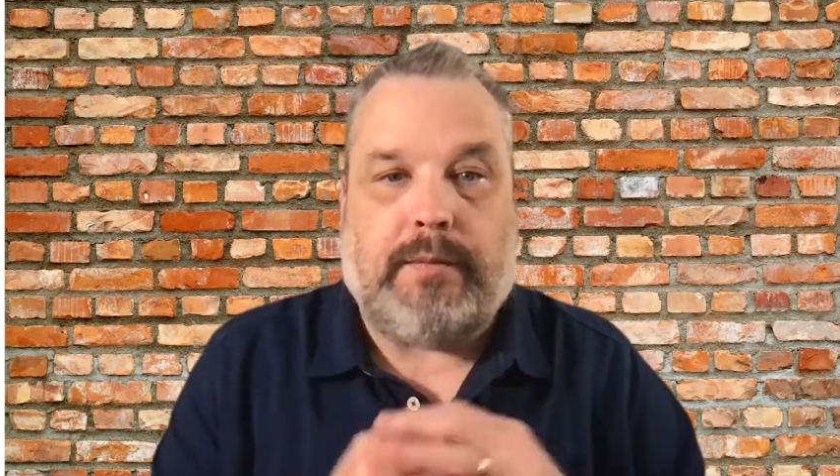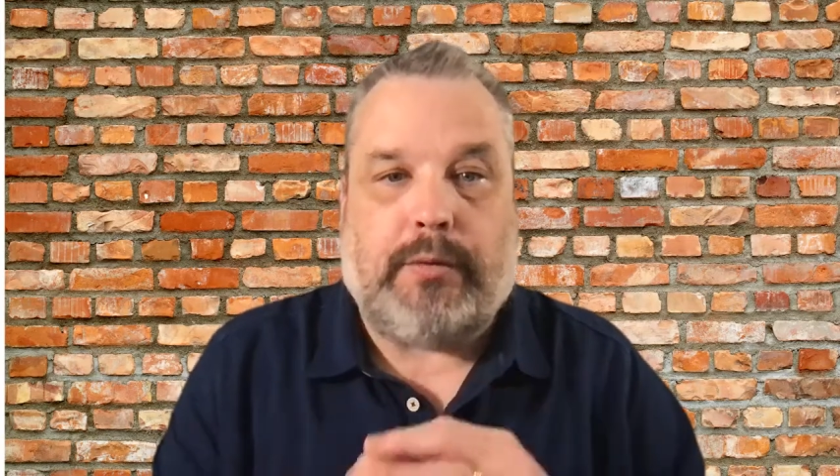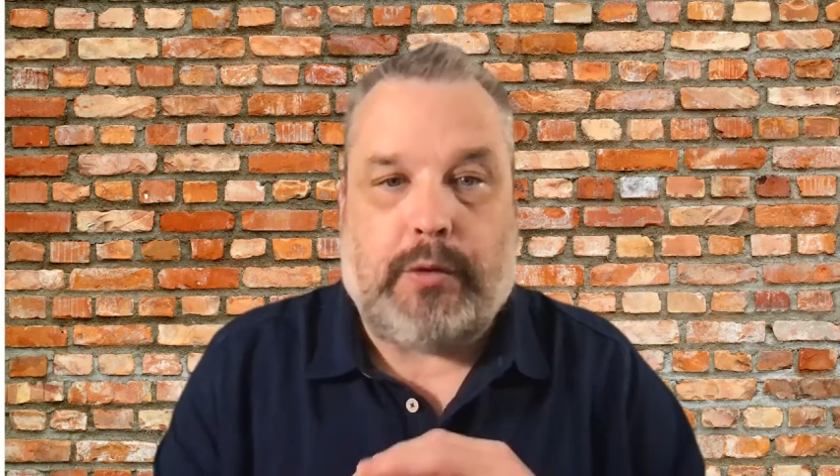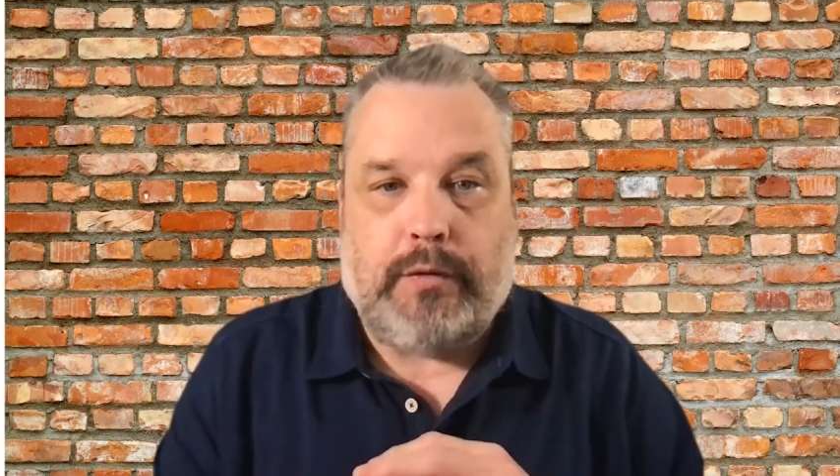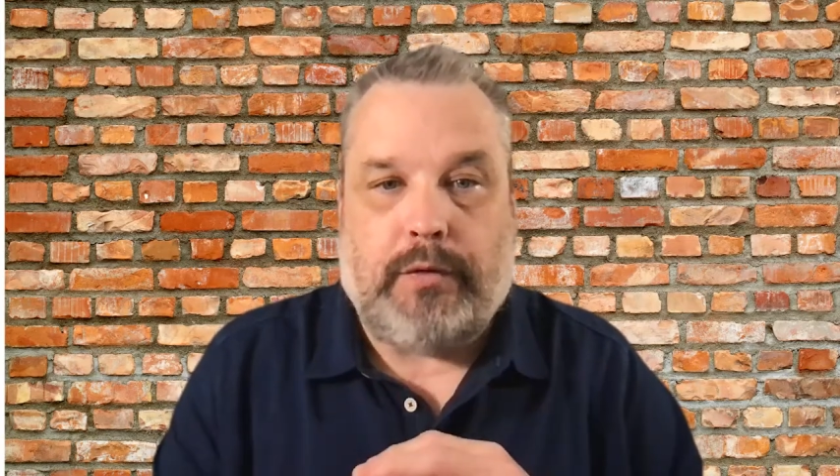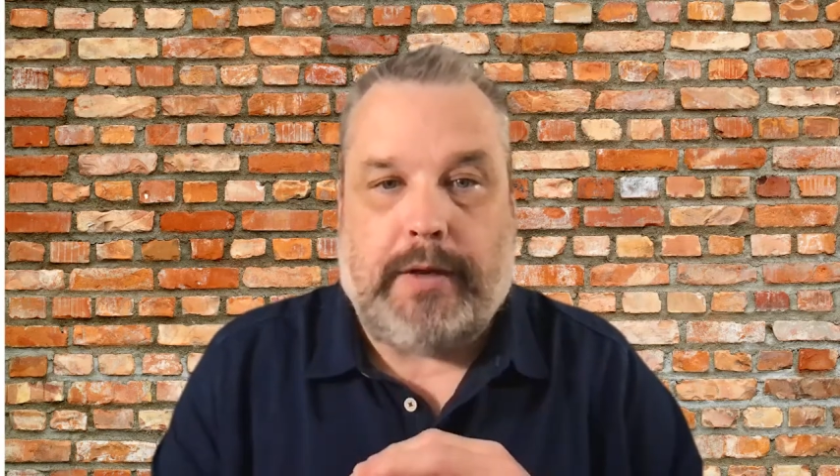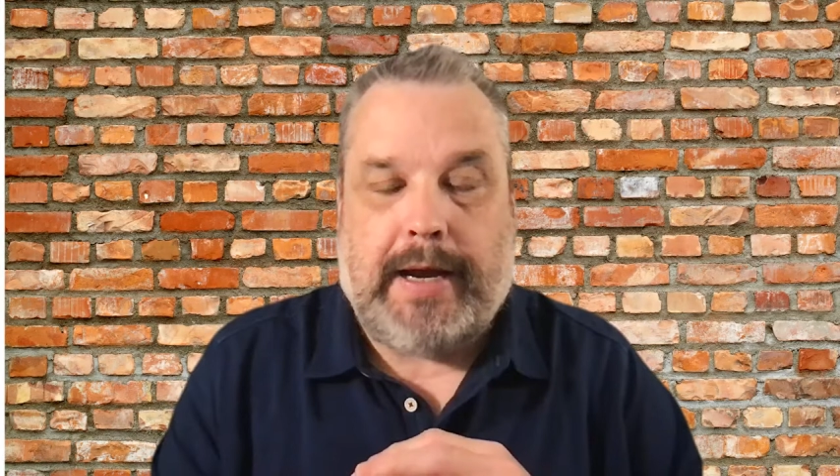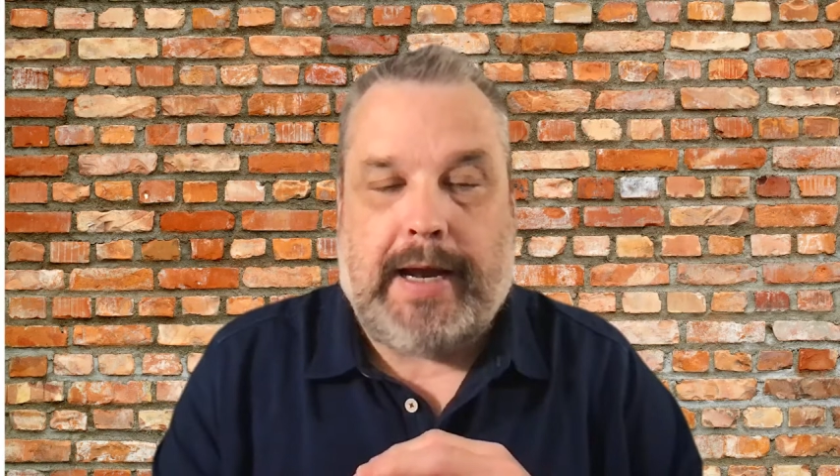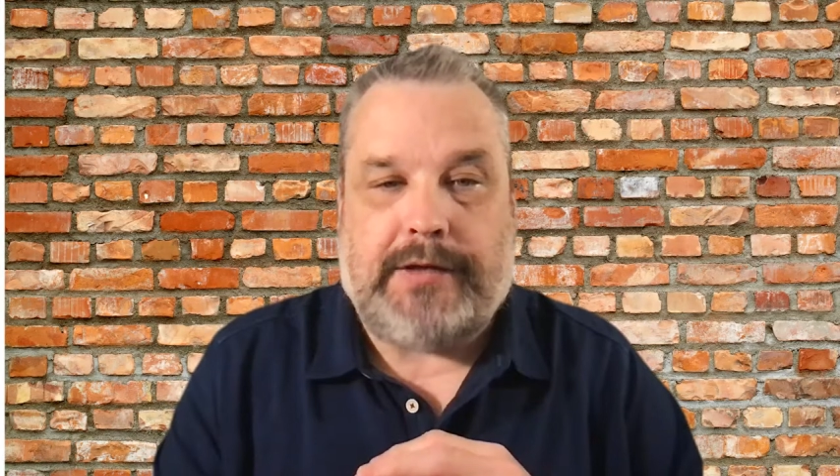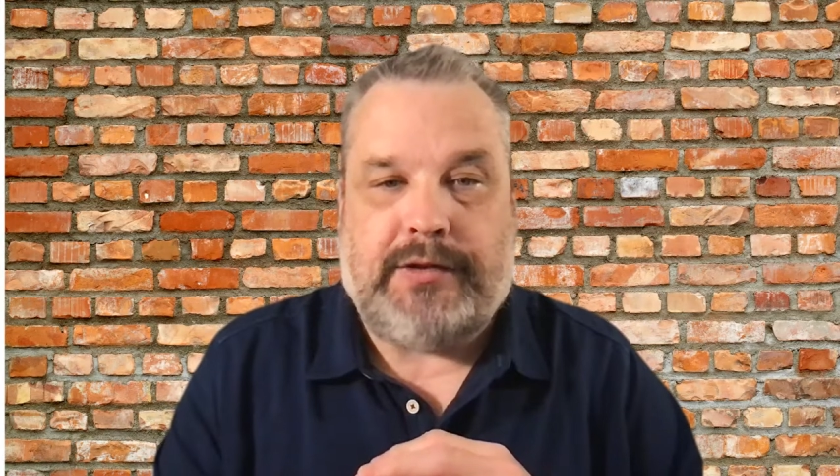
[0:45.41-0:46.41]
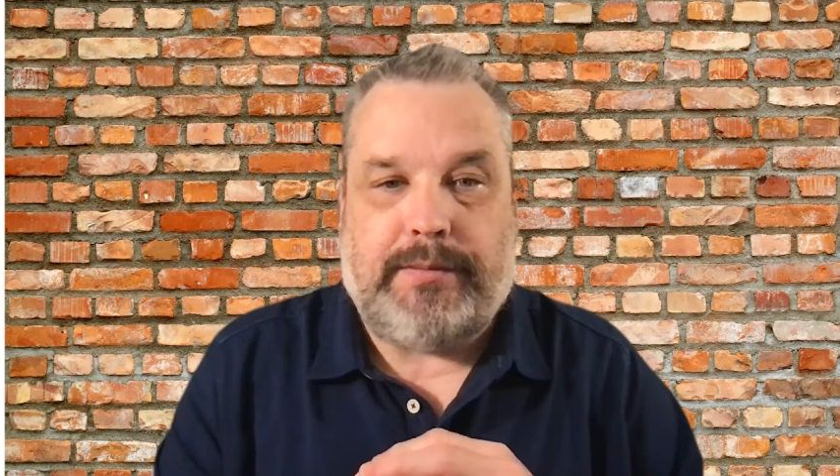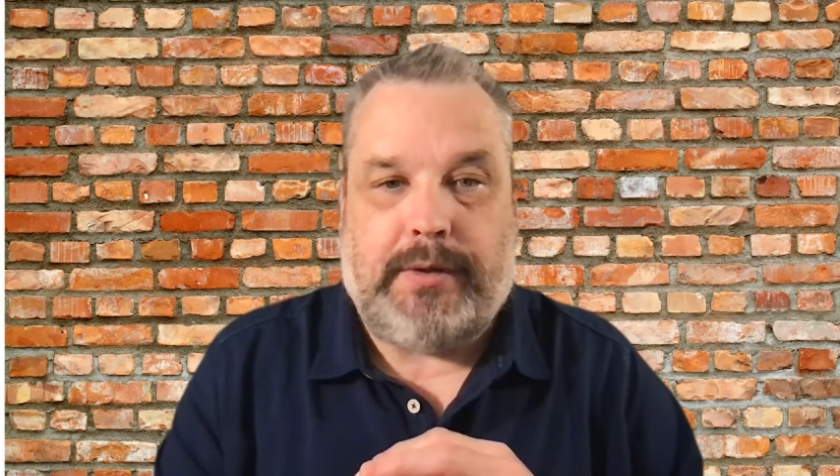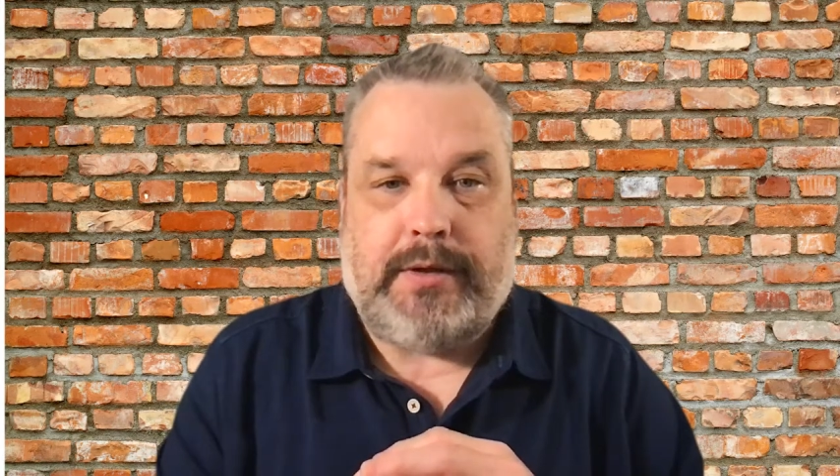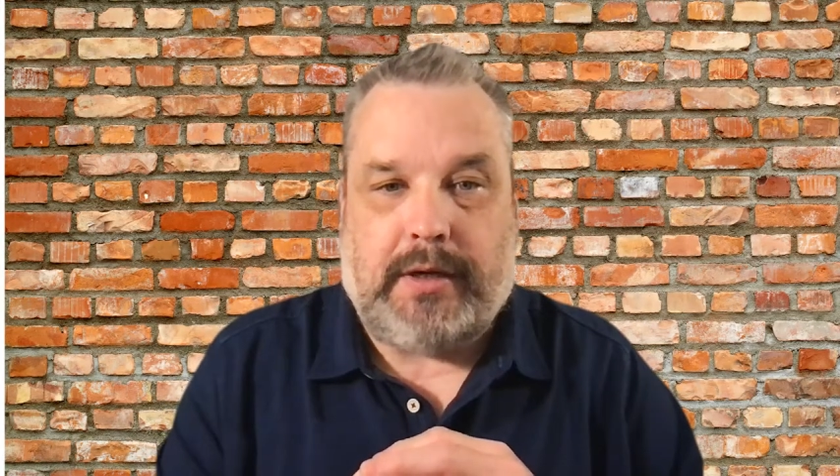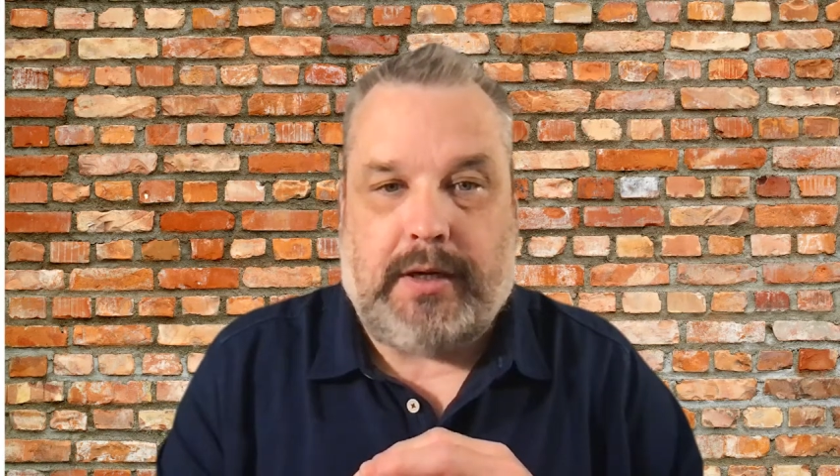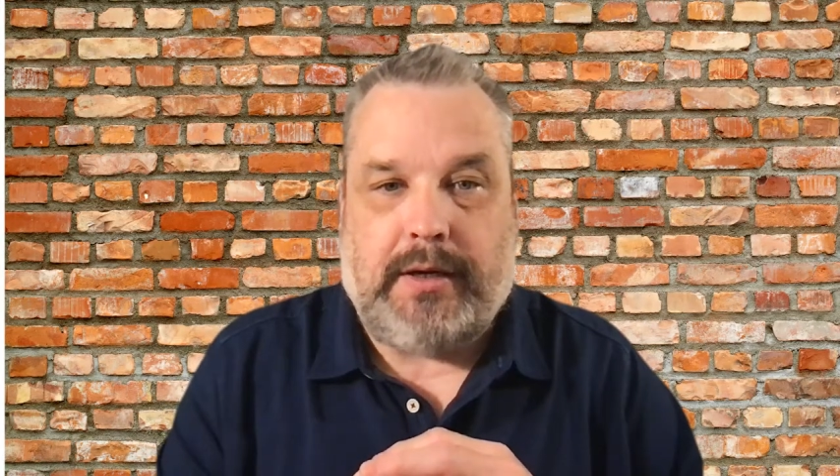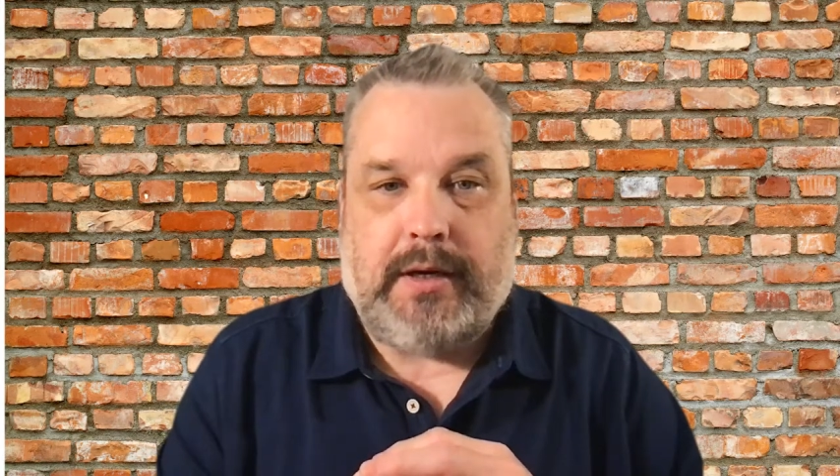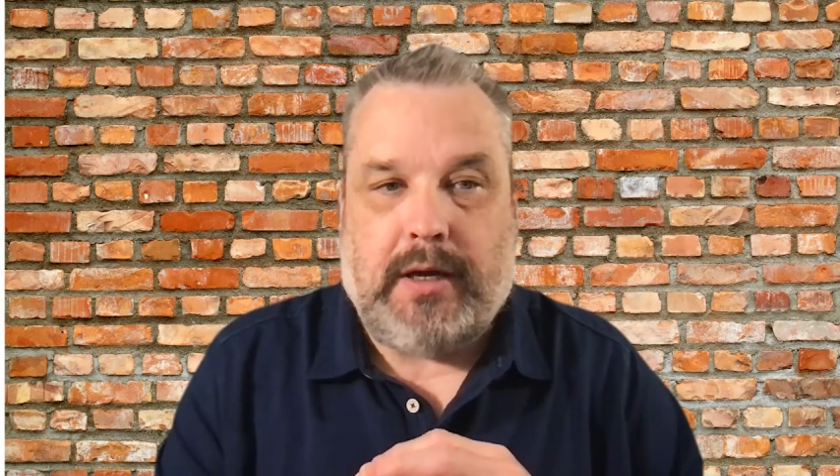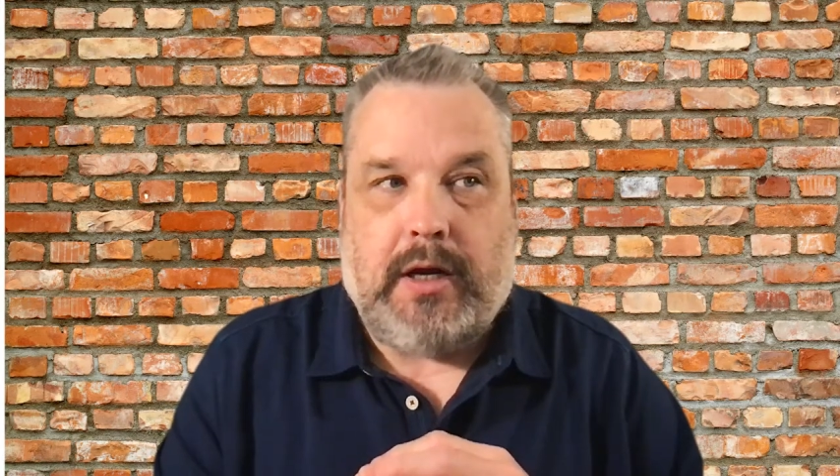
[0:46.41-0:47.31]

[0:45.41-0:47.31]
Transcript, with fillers: approval that has to be done.